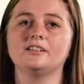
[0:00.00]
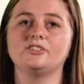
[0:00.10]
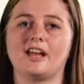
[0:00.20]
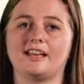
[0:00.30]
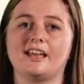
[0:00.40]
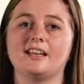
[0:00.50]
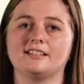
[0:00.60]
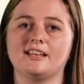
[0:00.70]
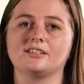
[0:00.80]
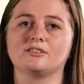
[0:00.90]
Jack has
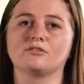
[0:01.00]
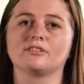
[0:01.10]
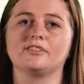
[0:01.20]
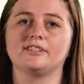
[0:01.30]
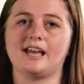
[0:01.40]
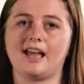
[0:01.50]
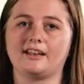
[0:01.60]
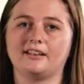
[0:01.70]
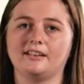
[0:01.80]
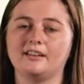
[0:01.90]
eaten all of the
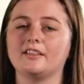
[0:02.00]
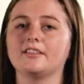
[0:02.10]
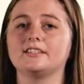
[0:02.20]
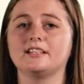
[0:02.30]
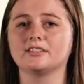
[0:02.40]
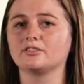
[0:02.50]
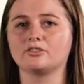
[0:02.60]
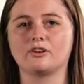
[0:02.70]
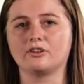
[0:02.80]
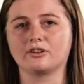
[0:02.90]
tack, the sentence
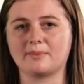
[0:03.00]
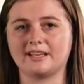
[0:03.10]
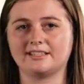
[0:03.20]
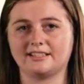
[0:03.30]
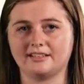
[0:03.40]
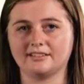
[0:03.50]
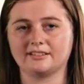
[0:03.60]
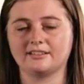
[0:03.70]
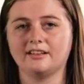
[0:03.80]
no longer makes sense.